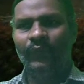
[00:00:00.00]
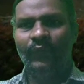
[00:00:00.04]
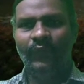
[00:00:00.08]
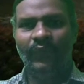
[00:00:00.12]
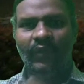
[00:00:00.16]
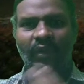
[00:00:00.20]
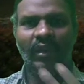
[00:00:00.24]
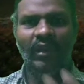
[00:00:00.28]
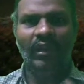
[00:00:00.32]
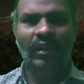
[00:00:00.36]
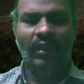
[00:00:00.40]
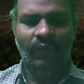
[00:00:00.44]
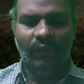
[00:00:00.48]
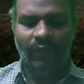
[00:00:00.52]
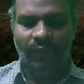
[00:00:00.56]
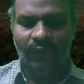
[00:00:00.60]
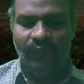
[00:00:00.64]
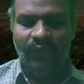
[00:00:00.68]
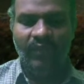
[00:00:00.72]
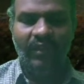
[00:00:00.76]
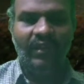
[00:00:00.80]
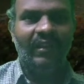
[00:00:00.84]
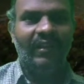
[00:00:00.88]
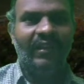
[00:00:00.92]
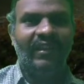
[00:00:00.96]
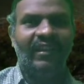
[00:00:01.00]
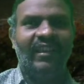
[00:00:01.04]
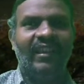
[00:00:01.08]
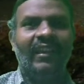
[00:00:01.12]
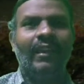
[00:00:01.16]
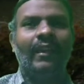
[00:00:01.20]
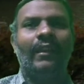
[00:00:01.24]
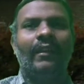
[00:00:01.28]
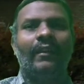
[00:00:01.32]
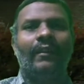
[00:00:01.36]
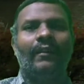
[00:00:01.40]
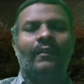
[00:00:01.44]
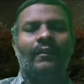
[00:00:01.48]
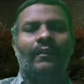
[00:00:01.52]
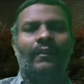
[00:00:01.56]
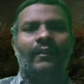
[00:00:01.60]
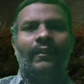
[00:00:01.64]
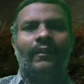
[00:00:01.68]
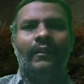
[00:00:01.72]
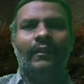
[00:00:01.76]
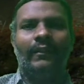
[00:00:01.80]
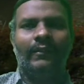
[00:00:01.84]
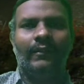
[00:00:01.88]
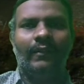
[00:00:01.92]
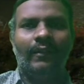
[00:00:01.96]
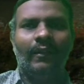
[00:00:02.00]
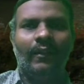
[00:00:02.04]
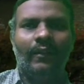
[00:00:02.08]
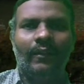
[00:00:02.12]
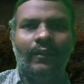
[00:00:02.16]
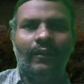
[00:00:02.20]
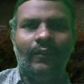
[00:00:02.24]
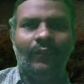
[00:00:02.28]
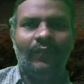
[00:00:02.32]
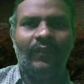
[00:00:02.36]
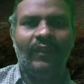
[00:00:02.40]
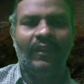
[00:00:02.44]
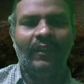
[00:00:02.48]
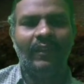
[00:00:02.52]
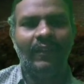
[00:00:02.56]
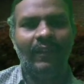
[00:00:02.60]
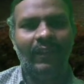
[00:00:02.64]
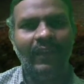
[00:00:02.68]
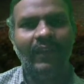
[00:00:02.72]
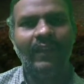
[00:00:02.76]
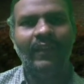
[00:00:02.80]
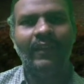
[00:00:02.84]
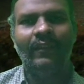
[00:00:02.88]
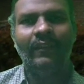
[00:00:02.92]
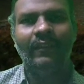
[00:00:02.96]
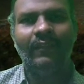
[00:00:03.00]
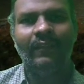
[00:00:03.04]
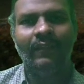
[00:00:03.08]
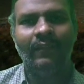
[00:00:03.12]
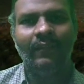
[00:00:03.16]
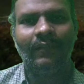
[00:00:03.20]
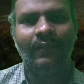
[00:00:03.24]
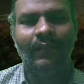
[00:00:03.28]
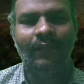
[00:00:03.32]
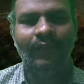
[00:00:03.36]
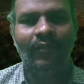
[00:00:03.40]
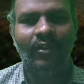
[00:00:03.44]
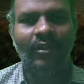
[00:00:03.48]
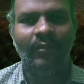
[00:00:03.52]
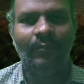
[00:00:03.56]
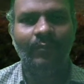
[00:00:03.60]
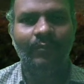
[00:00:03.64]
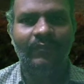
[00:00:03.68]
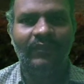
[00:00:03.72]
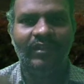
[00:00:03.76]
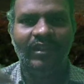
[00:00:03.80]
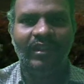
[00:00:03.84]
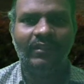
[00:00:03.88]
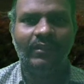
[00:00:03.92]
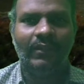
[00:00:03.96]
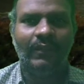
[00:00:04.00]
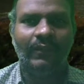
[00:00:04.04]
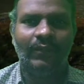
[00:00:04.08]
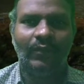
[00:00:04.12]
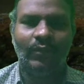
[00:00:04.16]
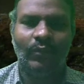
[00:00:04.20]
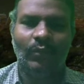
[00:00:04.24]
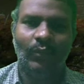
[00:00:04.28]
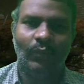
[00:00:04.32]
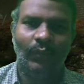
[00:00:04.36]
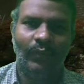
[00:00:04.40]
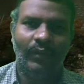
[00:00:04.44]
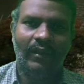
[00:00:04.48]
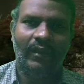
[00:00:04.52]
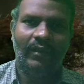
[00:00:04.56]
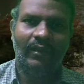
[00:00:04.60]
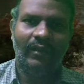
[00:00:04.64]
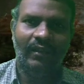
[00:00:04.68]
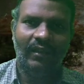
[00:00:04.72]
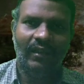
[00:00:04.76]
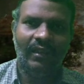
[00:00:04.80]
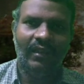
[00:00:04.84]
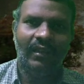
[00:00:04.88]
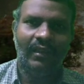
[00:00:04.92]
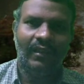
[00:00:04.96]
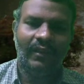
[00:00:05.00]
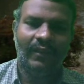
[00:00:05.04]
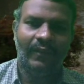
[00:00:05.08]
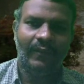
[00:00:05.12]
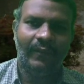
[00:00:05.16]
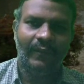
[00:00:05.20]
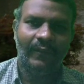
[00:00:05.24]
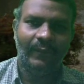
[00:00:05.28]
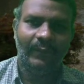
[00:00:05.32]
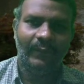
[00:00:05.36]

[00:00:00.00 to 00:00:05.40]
we are gehen, it's not we are gehe. The verb changes to we are gehen.